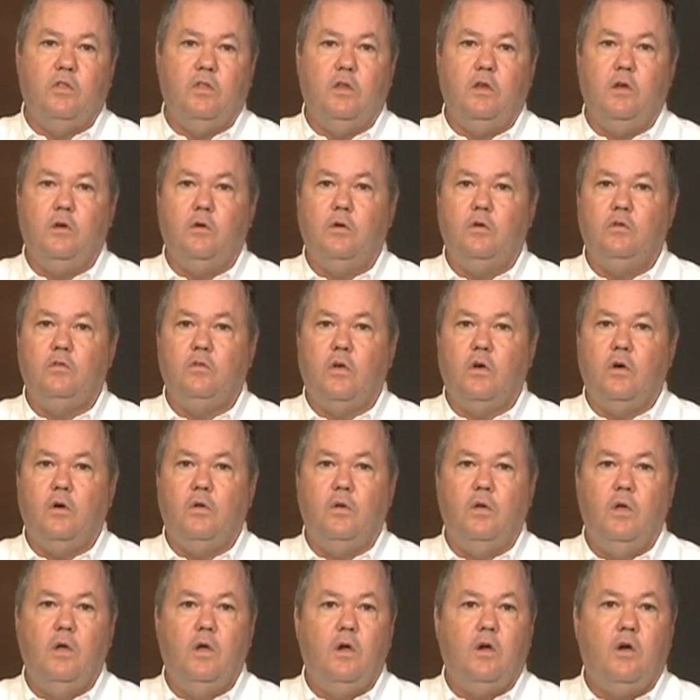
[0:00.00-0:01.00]
in the
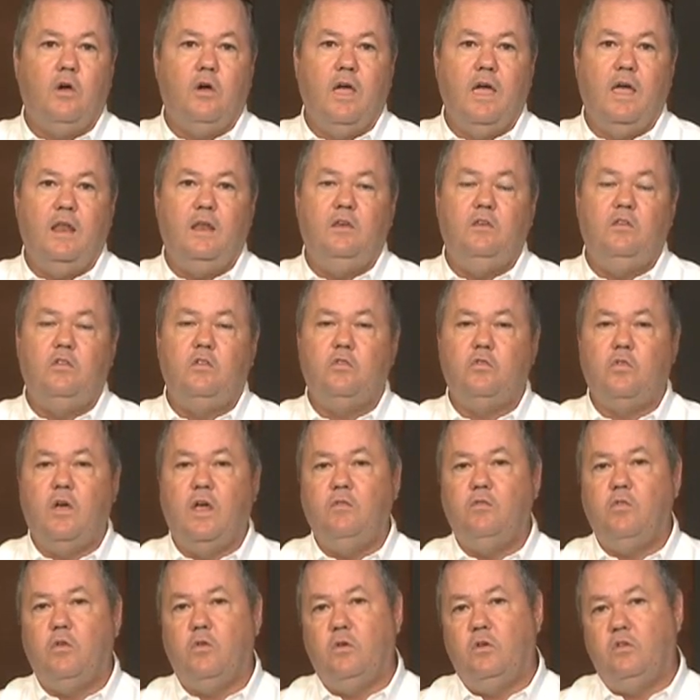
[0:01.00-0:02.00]
Eurozone are heading
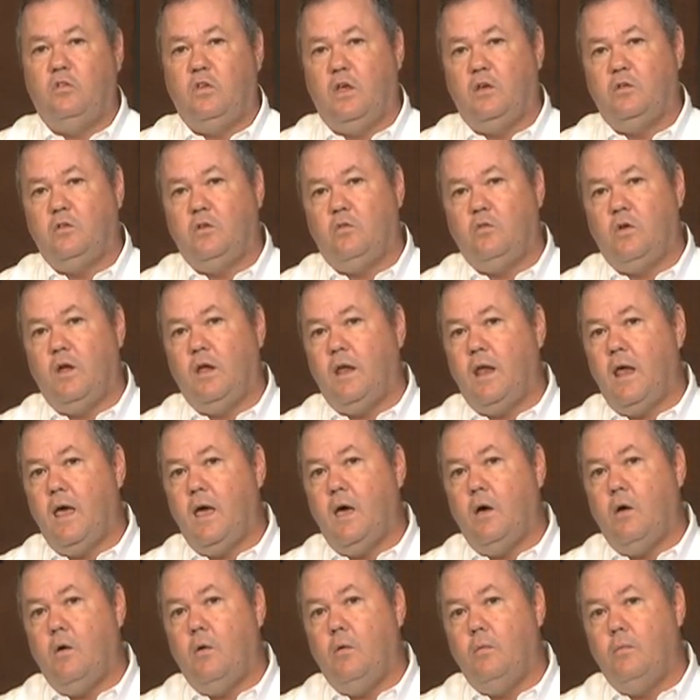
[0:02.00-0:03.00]
straight for recession right
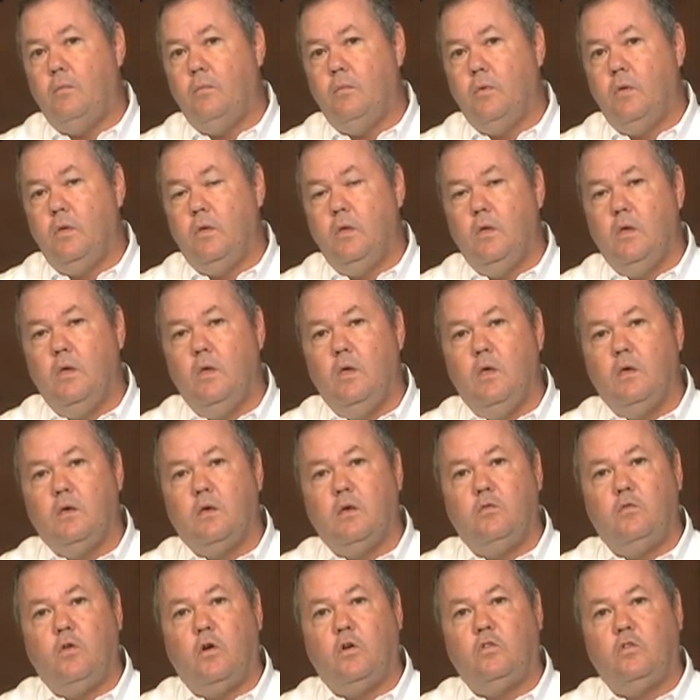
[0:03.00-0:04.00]
now.
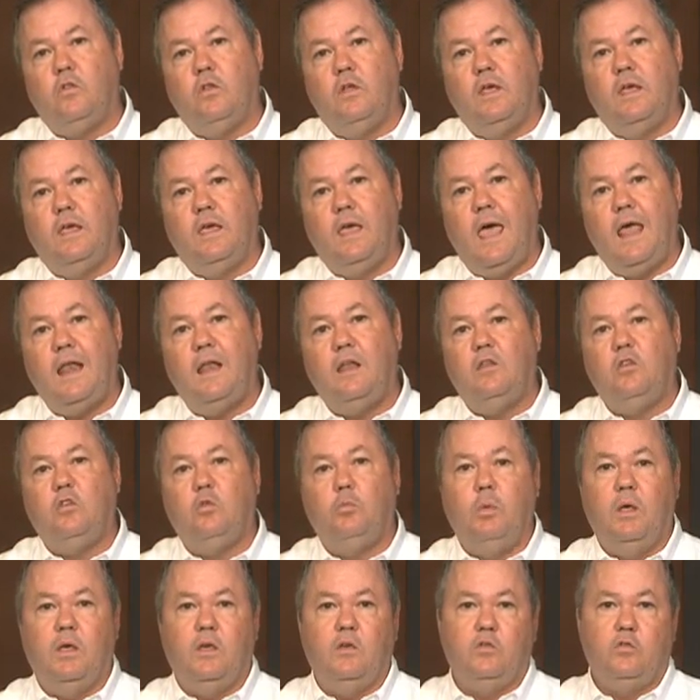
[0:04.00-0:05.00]
Conversely, Canada's
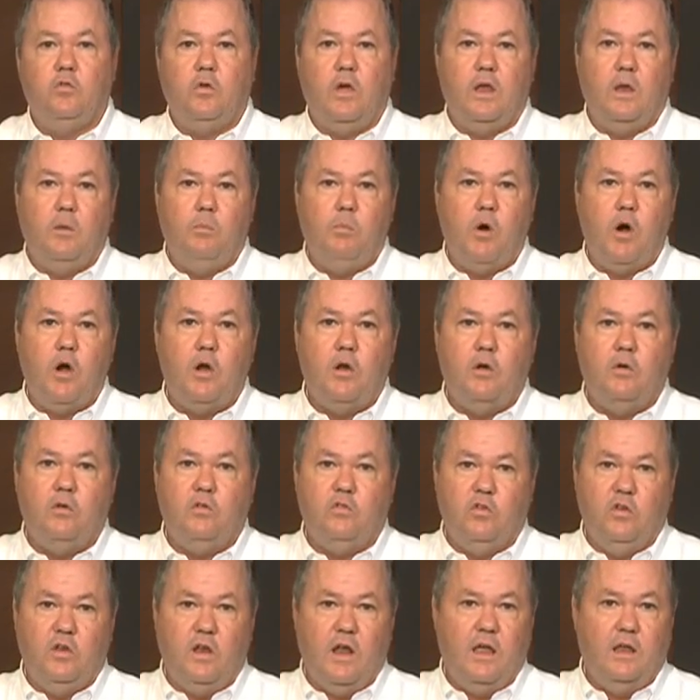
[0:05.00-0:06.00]
biggest trading partner
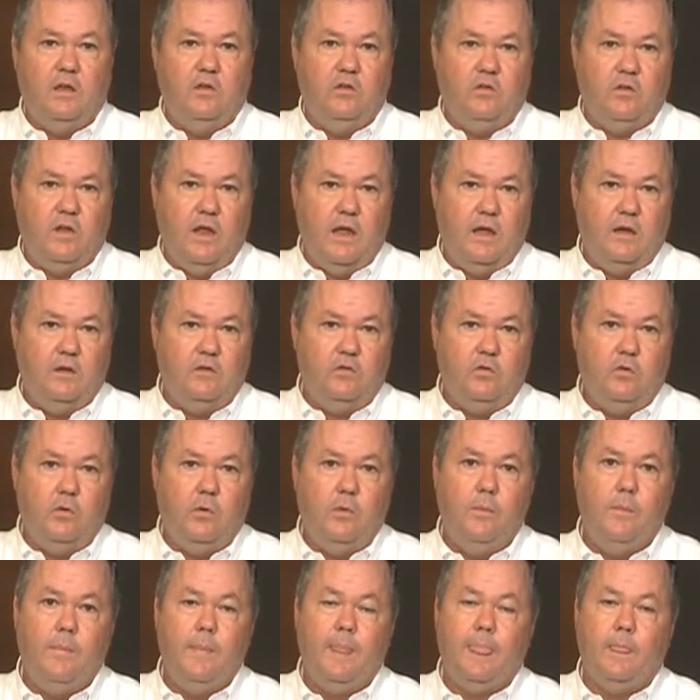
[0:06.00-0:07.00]
is the United States,
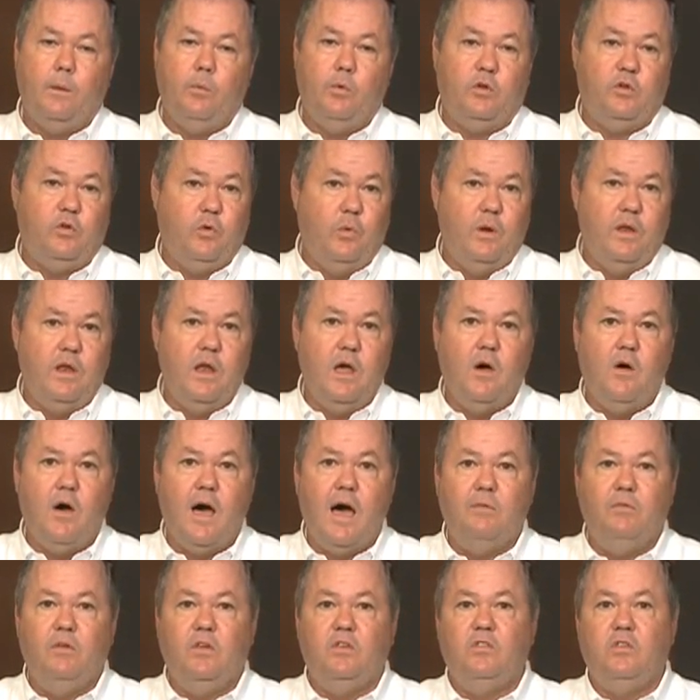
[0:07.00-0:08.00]
which we know
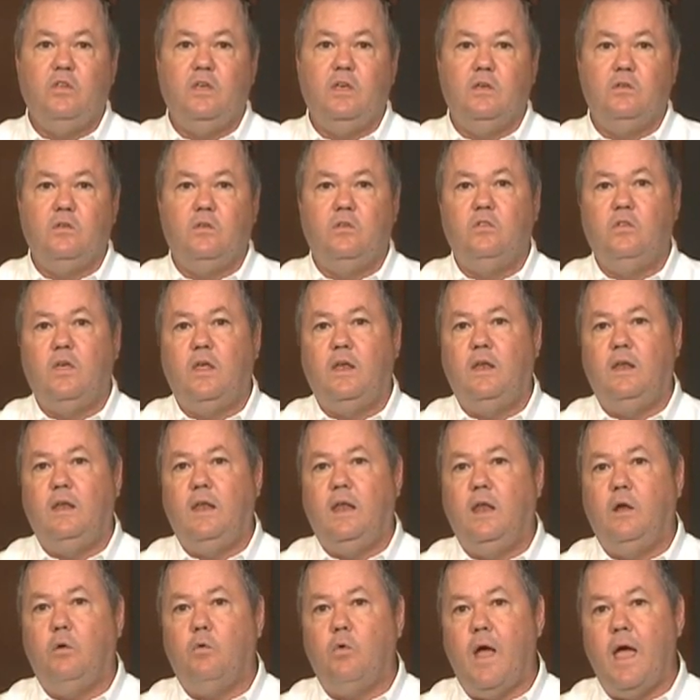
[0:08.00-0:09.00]
obviously isn't setting
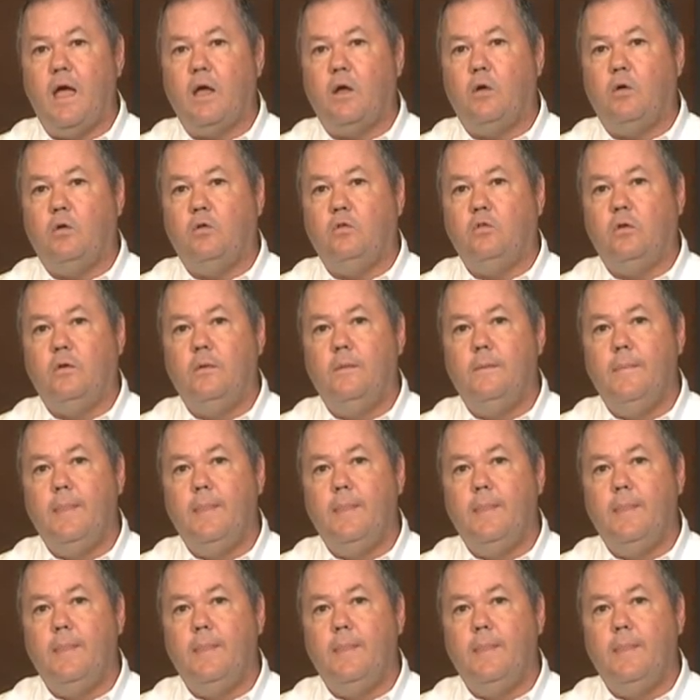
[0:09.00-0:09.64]
any records,